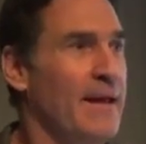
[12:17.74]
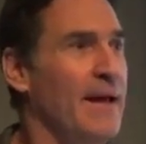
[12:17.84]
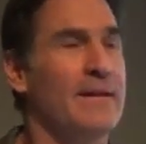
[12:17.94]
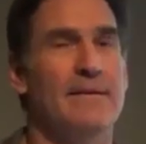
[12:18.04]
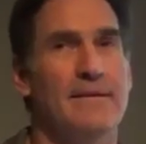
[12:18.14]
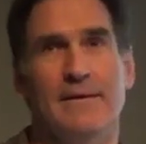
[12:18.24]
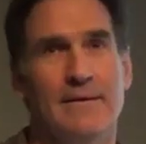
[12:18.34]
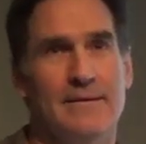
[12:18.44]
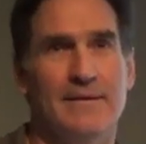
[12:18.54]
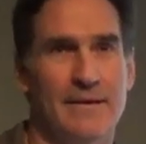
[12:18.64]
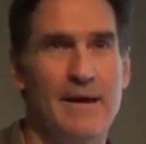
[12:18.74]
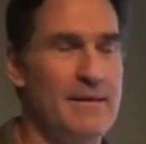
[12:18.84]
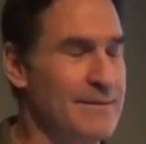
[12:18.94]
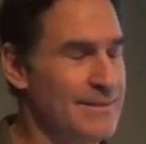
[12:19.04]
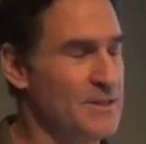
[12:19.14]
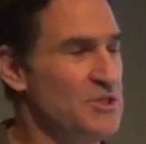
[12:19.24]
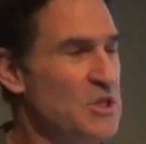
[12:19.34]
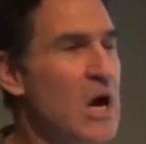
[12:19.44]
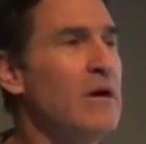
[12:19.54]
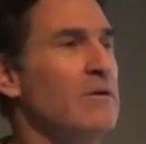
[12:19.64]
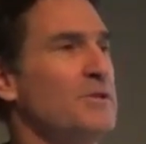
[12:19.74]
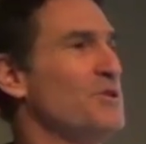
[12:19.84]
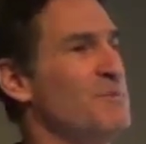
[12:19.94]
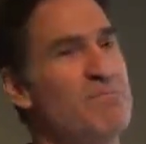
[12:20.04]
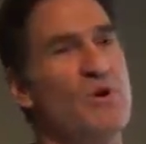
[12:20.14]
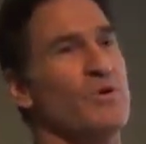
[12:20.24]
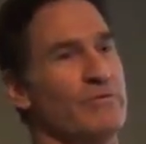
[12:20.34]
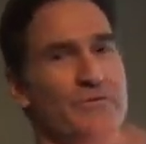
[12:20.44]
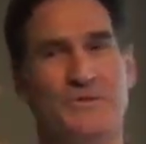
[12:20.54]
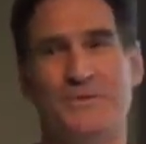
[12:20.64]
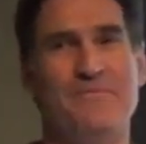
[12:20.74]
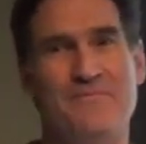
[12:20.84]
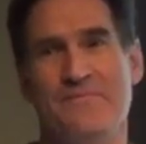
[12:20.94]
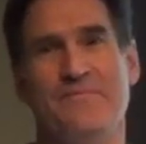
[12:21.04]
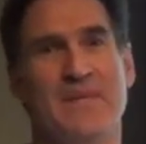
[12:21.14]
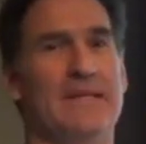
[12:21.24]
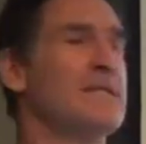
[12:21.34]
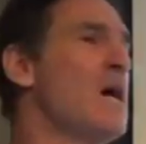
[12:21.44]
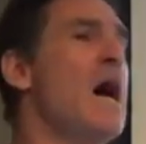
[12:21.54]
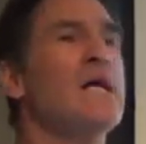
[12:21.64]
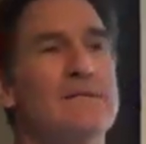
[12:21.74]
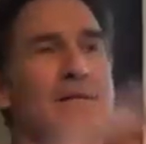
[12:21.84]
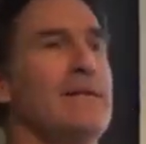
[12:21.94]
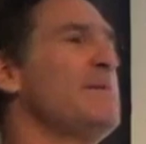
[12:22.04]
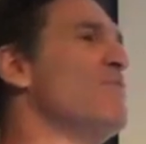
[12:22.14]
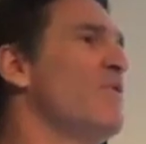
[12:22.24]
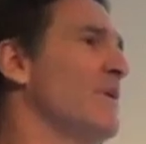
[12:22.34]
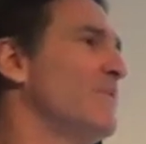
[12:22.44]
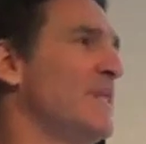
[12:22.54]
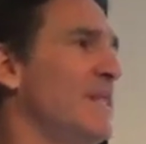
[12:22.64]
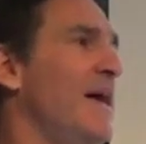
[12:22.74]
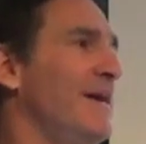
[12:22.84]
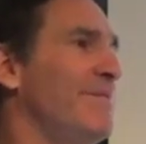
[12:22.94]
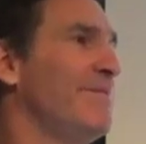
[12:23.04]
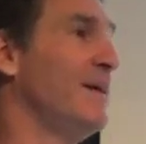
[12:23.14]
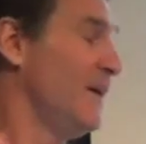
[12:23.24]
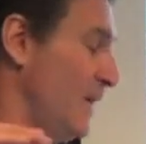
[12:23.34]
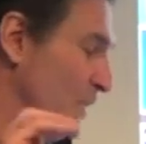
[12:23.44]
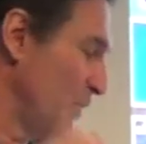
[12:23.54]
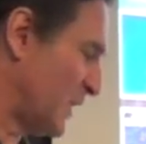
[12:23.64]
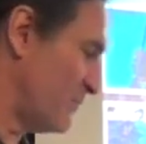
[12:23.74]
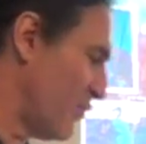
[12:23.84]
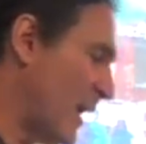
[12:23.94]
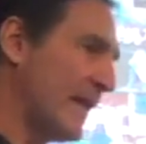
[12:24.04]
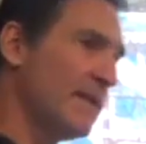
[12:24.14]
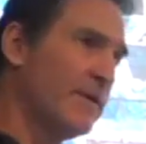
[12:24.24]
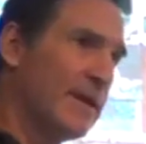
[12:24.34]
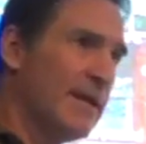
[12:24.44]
And the, the, uh, the jungle just moves. It's constantly moving with life. You can break, you can